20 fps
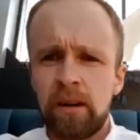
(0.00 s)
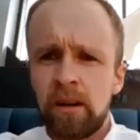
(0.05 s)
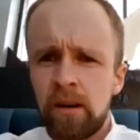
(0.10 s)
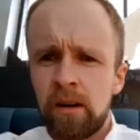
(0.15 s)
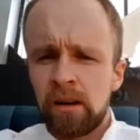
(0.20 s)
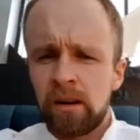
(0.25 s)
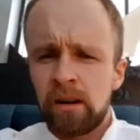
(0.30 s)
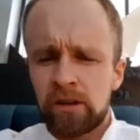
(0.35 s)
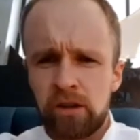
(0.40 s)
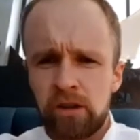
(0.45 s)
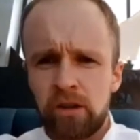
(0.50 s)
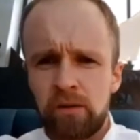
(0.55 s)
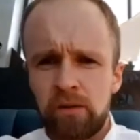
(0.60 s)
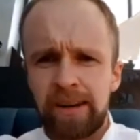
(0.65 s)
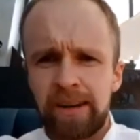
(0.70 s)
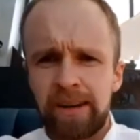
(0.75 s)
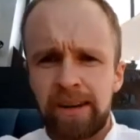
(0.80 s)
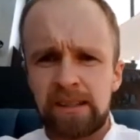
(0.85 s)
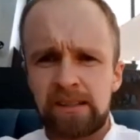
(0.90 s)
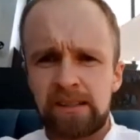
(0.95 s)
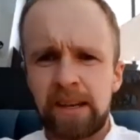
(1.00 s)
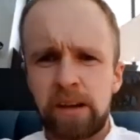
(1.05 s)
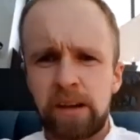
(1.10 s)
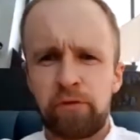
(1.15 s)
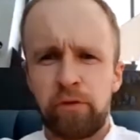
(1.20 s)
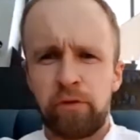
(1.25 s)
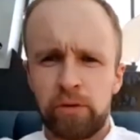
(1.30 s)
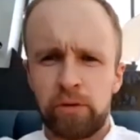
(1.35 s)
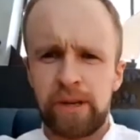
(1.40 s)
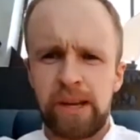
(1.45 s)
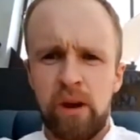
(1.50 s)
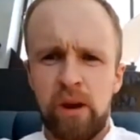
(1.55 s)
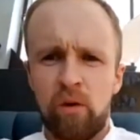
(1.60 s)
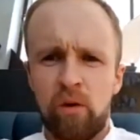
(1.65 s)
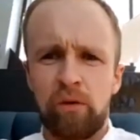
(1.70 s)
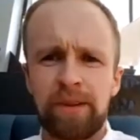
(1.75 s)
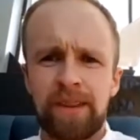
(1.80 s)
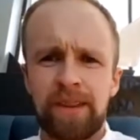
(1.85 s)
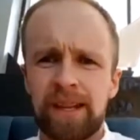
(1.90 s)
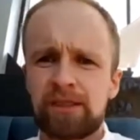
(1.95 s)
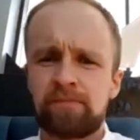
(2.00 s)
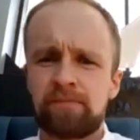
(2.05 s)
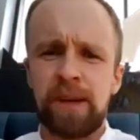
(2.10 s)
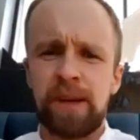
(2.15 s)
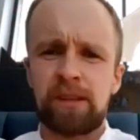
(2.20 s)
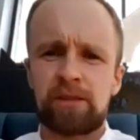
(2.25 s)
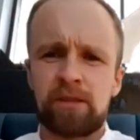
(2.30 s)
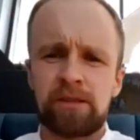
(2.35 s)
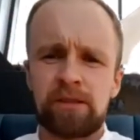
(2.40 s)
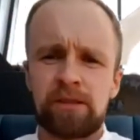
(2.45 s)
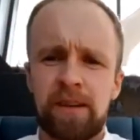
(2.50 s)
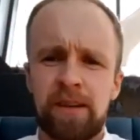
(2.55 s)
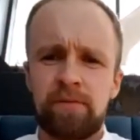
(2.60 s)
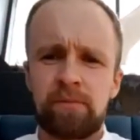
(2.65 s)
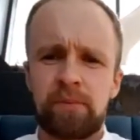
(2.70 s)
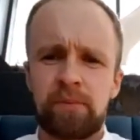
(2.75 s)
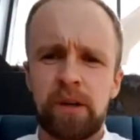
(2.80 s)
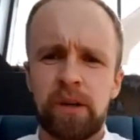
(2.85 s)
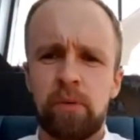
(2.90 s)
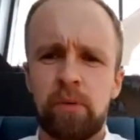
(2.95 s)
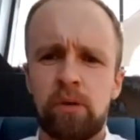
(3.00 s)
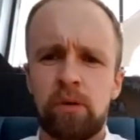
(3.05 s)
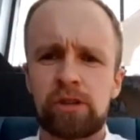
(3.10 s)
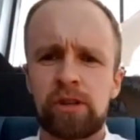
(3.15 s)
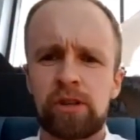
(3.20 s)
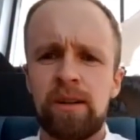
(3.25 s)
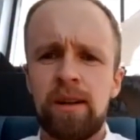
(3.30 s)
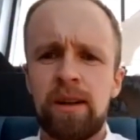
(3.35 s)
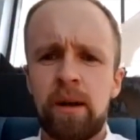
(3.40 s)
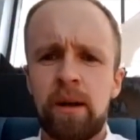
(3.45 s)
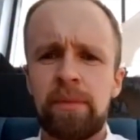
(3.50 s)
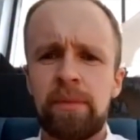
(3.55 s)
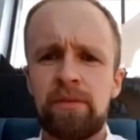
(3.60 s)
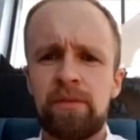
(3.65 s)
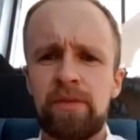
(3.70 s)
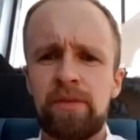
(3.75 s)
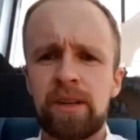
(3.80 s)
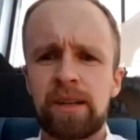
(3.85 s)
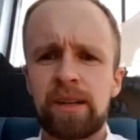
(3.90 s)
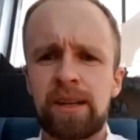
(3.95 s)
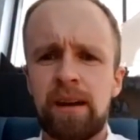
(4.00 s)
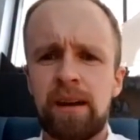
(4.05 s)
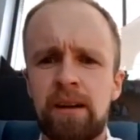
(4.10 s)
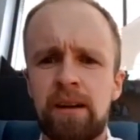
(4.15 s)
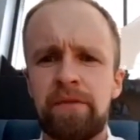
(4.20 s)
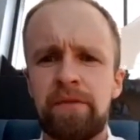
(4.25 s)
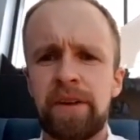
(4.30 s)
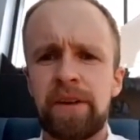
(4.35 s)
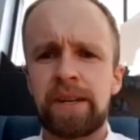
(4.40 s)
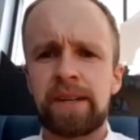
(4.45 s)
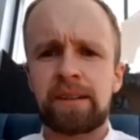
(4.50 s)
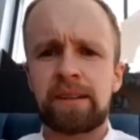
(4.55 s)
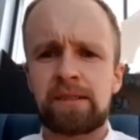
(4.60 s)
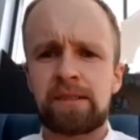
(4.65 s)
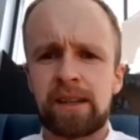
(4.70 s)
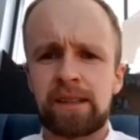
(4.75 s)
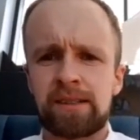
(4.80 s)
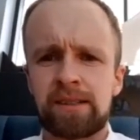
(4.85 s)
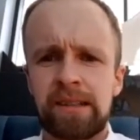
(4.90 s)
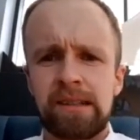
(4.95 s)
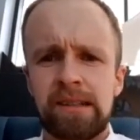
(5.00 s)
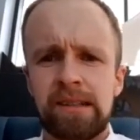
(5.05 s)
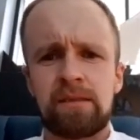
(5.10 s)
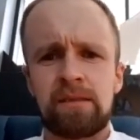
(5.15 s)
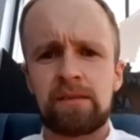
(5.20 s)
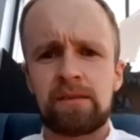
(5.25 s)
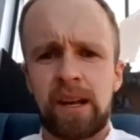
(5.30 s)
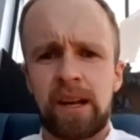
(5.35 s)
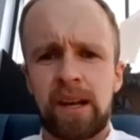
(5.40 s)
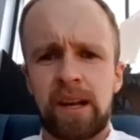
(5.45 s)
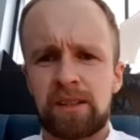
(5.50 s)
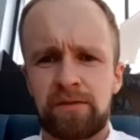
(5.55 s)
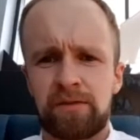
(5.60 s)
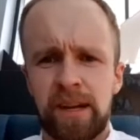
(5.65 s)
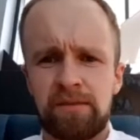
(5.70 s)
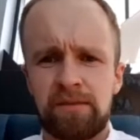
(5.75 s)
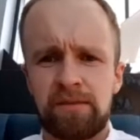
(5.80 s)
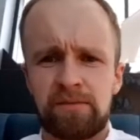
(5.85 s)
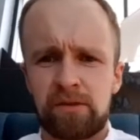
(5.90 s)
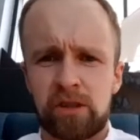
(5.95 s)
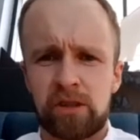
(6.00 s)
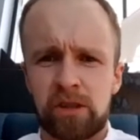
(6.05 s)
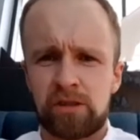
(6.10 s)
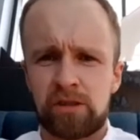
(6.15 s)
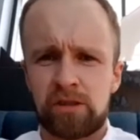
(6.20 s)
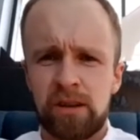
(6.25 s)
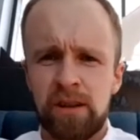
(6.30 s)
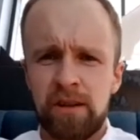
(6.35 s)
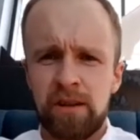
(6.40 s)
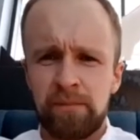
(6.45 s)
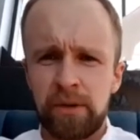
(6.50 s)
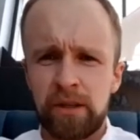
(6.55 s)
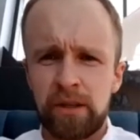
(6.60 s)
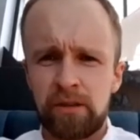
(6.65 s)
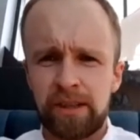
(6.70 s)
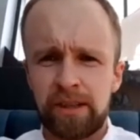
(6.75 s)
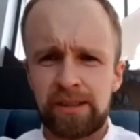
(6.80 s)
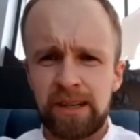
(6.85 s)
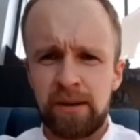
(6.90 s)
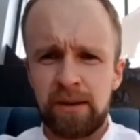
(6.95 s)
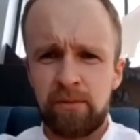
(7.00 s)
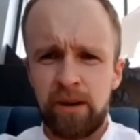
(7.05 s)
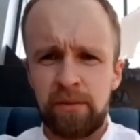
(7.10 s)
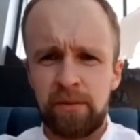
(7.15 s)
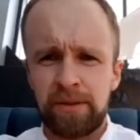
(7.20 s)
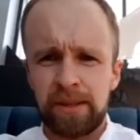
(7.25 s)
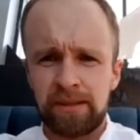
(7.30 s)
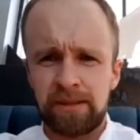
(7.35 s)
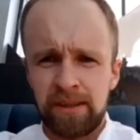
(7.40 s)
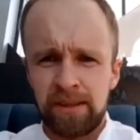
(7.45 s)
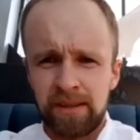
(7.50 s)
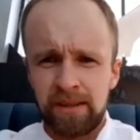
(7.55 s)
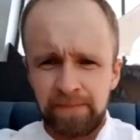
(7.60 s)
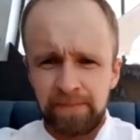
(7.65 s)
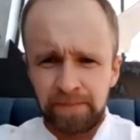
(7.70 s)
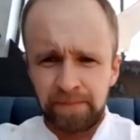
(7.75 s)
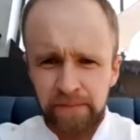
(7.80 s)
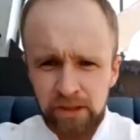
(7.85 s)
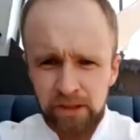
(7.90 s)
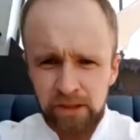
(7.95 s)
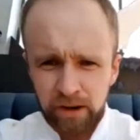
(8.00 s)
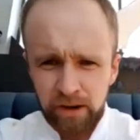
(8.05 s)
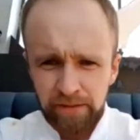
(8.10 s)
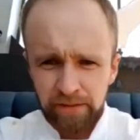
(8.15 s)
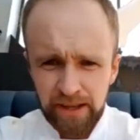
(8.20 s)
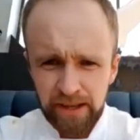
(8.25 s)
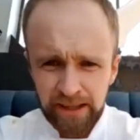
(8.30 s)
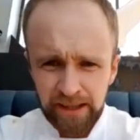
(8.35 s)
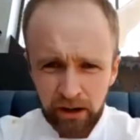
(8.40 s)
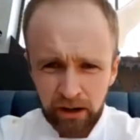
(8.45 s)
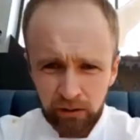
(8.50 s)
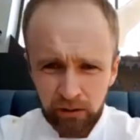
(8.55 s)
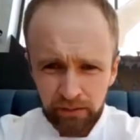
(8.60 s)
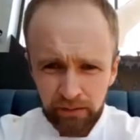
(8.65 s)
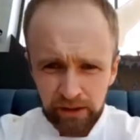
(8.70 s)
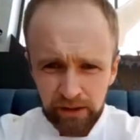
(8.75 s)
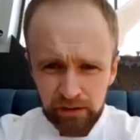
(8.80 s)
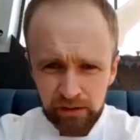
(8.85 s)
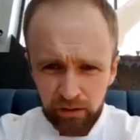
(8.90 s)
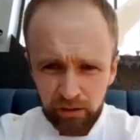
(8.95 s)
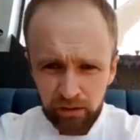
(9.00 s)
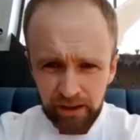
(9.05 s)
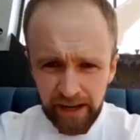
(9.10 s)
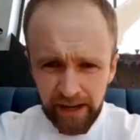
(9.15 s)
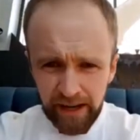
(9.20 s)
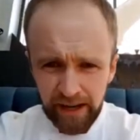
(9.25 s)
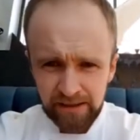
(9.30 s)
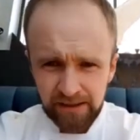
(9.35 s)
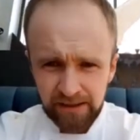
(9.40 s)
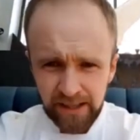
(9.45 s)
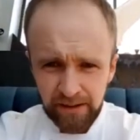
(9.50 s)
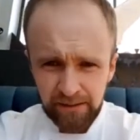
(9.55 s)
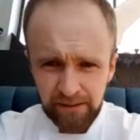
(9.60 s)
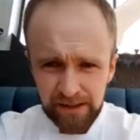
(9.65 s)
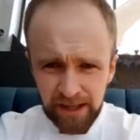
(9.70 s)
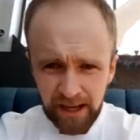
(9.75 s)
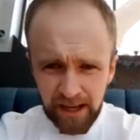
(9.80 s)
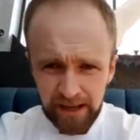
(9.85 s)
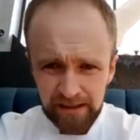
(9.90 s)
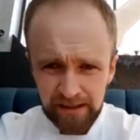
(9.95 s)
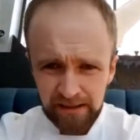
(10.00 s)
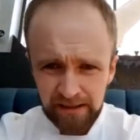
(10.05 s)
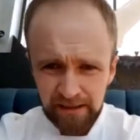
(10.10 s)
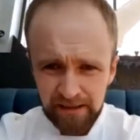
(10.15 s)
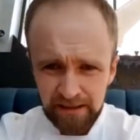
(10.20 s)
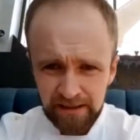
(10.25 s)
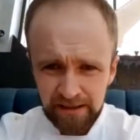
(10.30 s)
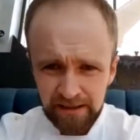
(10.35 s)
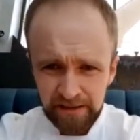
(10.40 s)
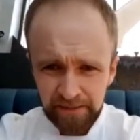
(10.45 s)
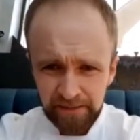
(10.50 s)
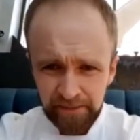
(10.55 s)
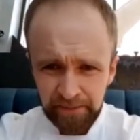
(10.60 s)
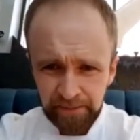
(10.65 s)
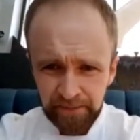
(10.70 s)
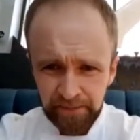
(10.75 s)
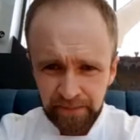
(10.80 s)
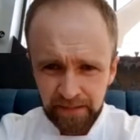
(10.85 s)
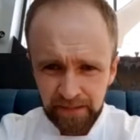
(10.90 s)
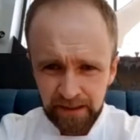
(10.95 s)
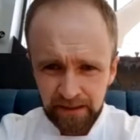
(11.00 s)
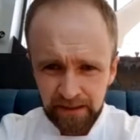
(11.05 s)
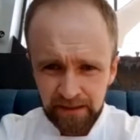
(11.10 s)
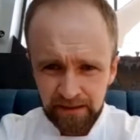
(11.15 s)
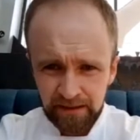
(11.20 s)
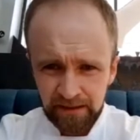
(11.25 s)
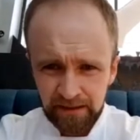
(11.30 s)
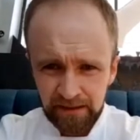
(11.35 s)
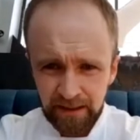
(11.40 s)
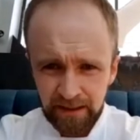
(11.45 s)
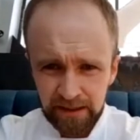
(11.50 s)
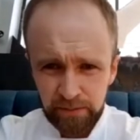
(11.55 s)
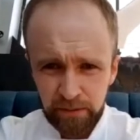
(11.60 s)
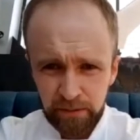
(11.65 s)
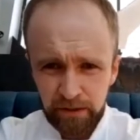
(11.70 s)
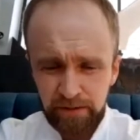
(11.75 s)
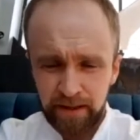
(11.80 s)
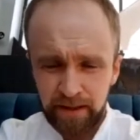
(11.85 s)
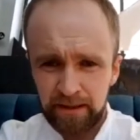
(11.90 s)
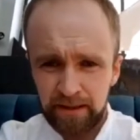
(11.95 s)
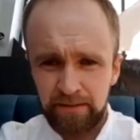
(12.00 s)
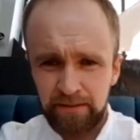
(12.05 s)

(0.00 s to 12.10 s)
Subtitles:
So when I say get 14 out of it, that's based on 7 per portion. I mean, if you can get 16, that's fine. But you understand what I mean. Just whatever you can get out of it. So all nice, the same size. That's perfect.